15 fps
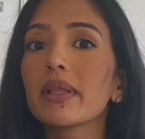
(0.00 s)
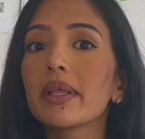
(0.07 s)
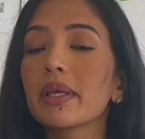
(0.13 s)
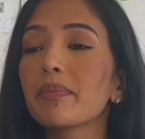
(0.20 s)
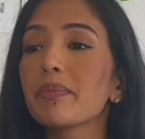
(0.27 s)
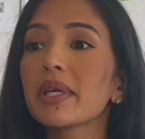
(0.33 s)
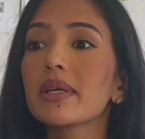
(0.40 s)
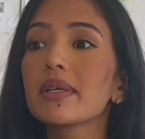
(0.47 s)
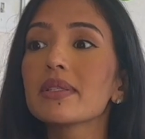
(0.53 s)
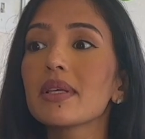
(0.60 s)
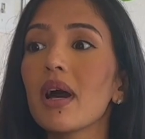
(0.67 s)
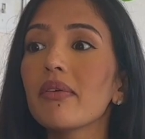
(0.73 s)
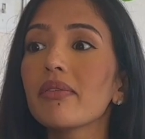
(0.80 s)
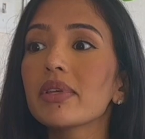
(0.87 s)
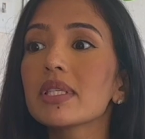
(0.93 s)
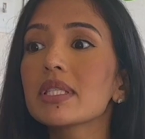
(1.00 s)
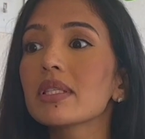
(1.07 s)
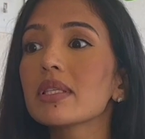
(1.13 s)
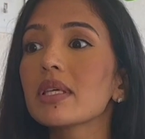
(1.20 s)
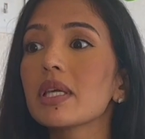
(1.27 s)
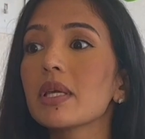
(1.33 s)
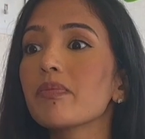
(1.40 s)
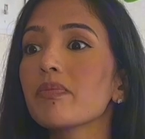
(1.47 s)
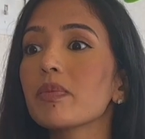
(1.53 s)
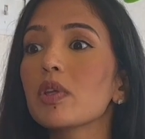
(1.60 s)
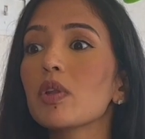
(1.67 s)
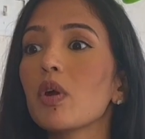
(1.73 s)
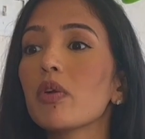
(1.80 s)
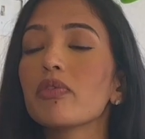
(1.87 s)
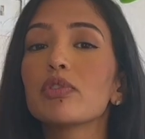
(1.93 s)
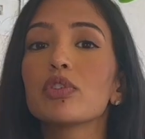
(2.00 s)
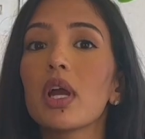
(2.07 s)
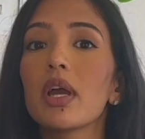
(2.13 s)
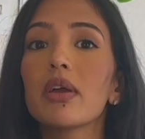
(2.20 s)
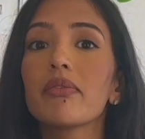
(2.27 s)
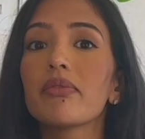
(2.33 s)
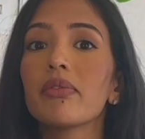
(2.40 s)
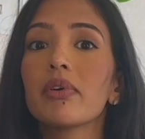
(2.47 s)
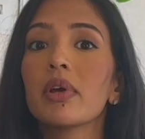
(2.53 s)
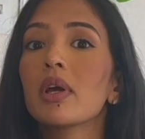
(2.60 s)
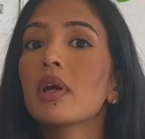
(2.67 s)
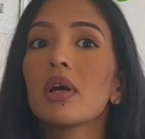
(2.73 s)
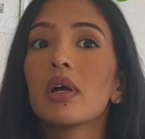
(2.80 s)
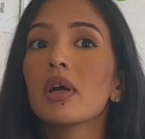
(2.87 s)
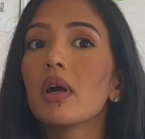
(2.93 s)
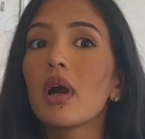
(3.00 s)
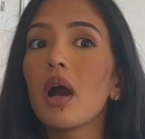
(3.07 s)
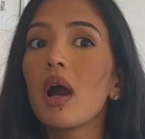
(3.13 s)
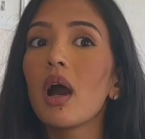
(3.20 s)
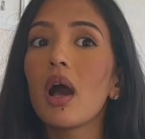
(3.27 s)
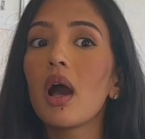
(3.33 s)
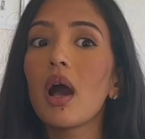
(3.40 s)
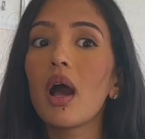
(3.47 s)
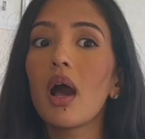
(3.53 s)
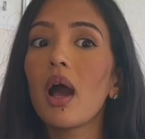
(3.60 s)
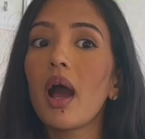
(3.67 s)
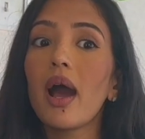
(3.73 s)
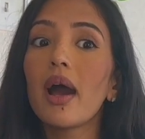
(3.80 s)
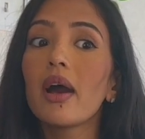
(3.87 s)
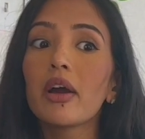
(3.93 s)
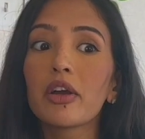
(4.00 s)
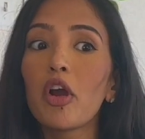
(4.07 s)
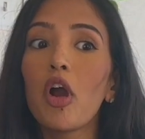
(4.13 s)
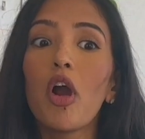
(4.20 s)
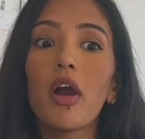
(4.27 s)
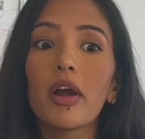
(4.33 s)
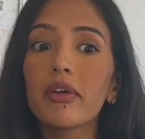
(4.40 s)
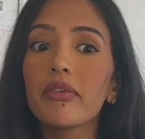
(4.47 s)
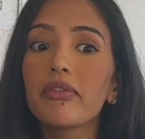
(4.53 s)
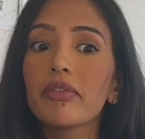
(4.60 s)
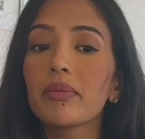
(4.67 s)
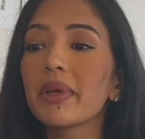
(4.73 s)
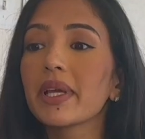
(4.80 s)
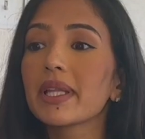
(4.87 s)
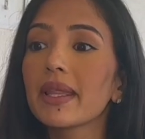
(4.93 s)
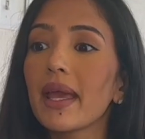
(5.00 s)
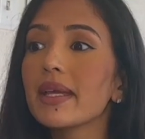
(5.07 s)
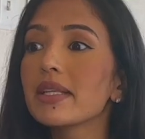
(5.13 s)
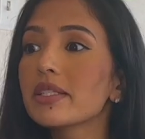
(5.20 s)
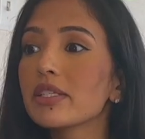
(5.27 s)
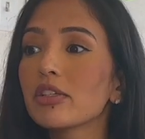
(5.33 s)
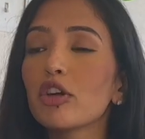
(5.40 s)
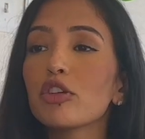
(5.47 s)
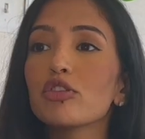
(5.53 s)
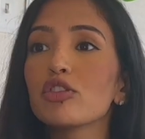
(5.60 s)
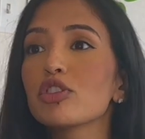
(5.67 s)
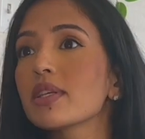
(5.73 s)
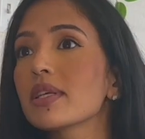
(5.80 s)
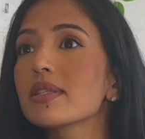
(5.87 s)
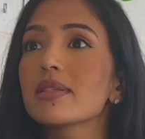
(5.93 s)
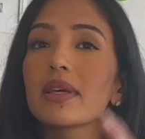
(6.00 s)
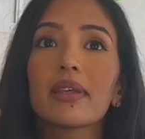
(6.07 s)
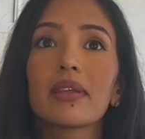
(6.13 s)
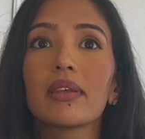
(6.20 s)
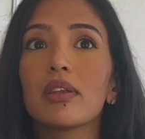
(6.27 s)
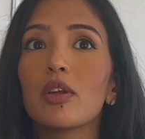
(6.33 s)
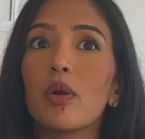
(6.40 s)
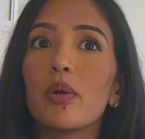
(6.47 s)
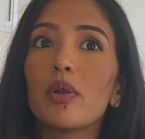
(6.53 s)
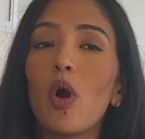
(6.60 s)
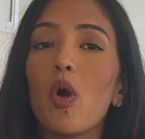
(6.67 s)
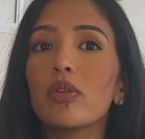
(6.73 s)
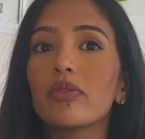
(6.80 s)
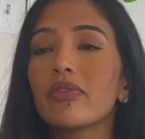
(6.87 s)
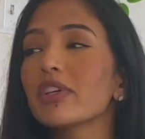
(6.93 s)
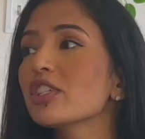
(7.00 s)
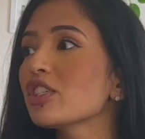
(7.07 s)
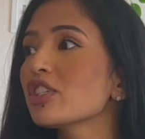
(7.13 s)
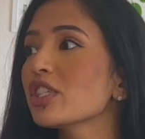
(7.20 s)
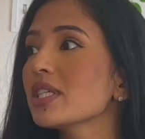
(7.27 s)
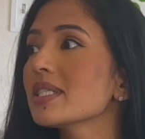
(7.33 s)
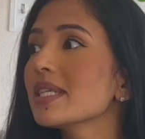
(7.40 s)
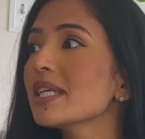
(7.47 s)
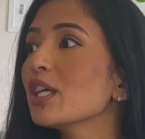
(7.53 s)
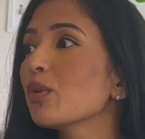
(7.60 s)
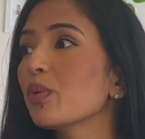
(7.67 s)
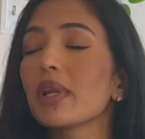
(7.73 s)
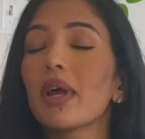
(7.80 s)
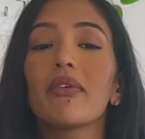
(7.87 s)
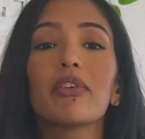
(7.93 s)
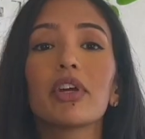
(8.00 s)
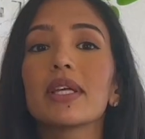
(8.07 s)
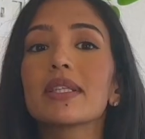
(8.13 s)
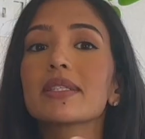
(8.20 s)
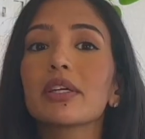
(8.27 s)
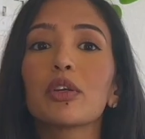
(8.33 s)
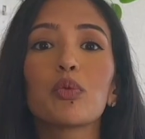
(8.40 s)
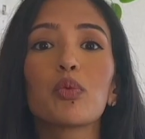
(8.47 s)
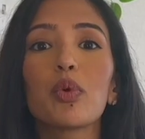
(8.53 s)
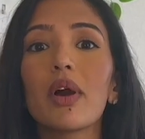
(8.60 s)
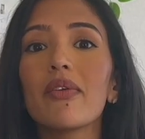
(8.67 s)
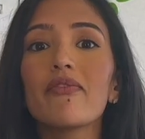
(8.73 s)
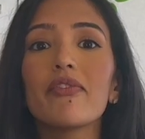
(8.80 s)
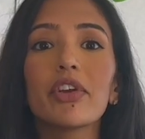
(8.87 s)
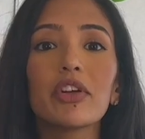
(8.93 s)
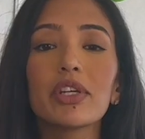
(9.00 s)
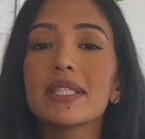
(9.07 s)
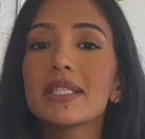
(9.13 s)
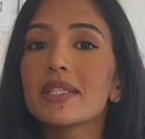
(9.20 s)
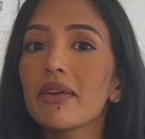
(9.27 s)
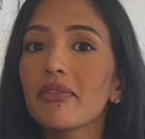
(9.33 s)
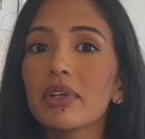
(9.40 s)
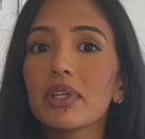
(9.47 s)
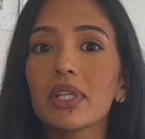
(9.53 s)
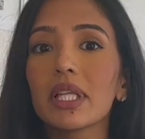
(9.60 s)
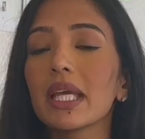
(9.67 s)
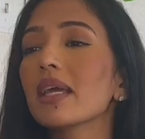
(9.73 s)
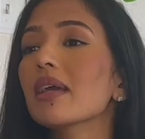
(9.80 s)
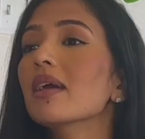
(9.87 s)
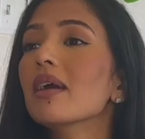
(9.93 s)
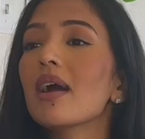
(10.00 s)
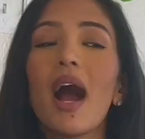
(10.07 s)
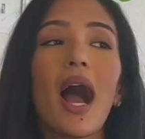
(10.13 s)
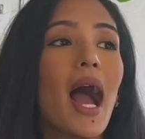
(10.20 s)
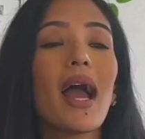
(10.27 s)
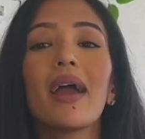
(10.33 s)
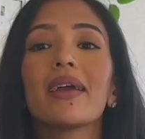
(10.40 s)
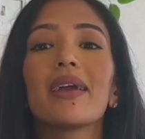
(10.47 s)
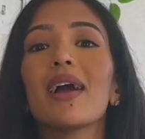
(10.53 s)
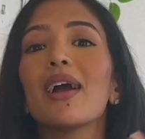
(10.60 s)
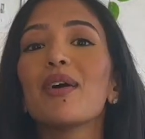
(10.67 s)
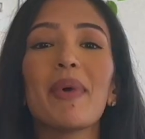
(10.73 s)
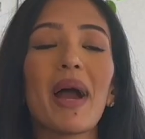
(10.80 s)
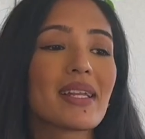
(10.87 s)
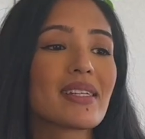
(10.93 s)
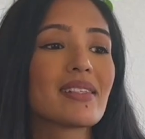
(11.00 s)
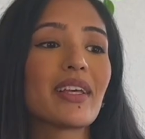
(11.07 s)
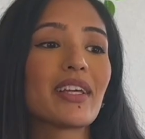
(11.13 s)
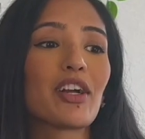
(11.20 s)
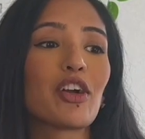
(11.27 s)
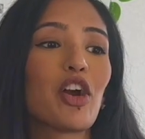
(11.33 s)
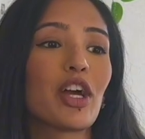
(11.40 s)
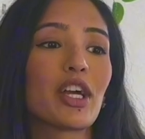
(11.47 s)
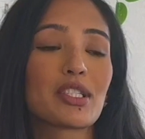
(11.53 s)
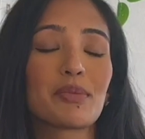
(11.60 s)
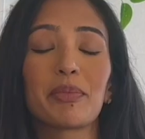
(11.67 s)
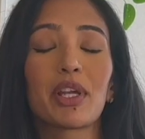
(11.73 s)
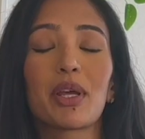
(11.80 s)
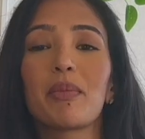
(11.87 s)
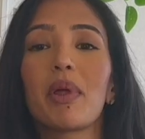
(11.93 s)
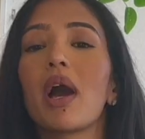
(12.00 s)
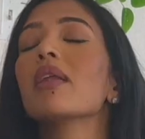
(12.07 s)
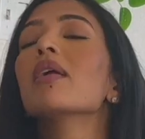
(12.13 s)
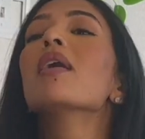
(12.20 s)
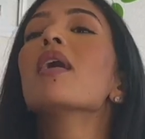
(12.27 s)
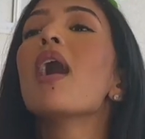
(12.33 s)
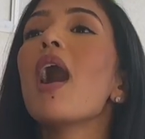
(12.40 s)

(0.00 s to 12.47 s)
Like, because obviously, if you drive a car from like the 1800s that's like, an old vintage antique, whatever, it's going to run very differently. I am acting like a car expert. I'm not.